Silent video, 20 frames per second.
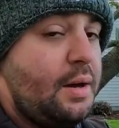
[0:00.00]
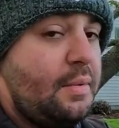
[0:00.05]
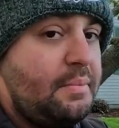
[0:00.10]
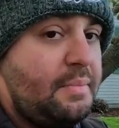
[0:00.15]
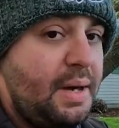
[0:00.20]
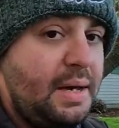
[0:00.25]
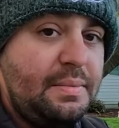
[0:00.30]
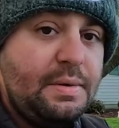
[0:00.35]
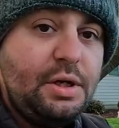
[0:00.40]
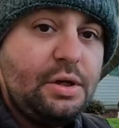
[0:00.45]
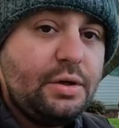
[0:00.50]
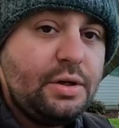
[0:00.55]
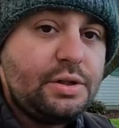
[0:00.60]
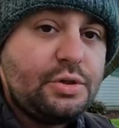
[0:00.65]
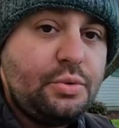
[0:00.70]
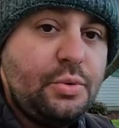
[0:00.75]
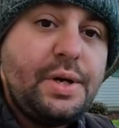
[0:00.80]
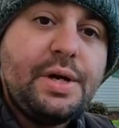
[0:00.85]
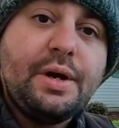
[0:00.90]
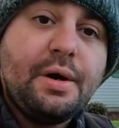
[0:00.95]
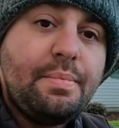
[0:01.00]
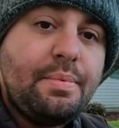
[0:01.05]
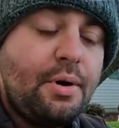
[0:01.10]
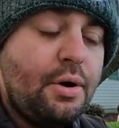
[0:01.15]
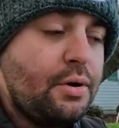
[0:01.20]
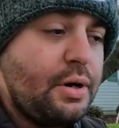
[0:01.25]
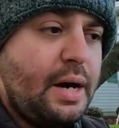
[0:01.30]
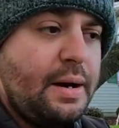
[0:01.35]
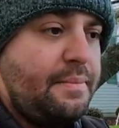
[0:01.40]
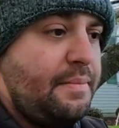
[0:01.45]
Maybe you could tweak your
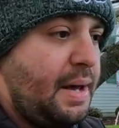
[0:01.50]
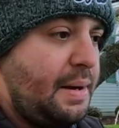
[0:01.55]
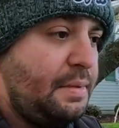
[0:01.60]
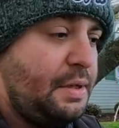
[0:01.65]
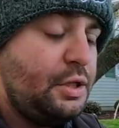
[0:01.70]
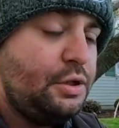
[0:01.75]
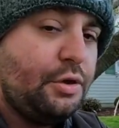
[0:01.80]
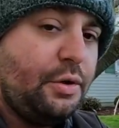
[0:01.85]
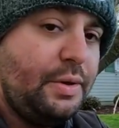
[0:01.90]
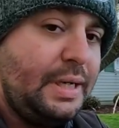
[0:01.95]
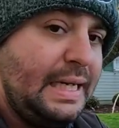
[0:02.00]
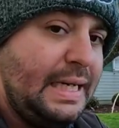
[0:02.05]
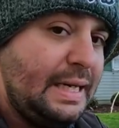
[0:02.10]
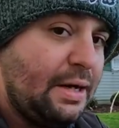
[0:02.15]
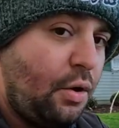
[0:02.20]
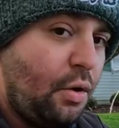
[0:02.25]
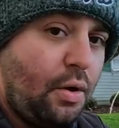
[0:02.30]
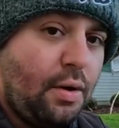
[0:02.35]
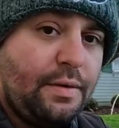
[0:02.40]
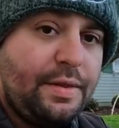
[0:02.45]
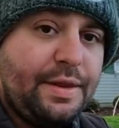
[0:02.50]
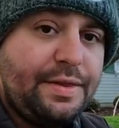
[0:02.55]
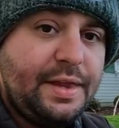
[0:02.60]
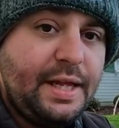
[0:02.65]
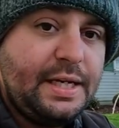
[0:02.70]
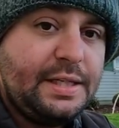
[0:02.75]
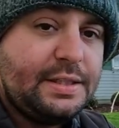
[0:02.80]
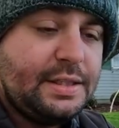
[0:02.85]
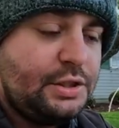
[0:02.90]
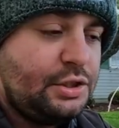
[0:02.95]
program. Maybe you don't need all the
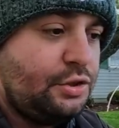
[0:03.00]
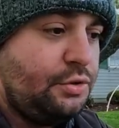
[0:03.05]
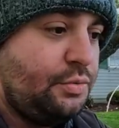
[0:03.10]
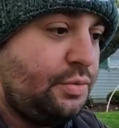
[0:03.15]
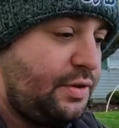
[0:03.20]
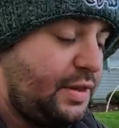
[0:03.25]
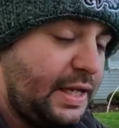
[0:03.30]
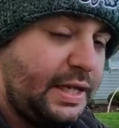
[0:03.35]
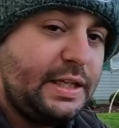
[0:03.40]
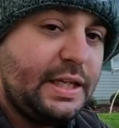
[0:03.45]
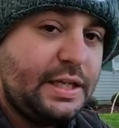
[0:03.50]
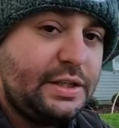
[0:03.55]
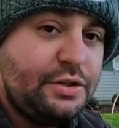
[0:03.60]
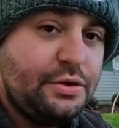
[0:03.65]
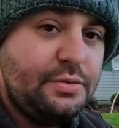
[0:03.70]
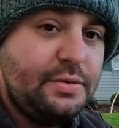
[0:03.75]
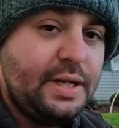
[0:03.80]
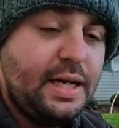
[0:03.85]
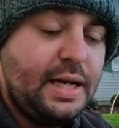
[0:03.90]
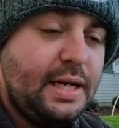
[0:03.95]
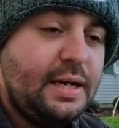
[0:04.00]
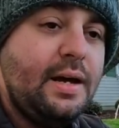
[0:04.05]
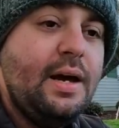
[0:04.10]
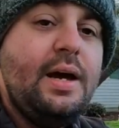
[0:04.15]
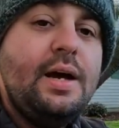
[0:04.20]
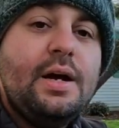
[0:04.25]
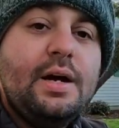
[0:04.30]
things that you think that you need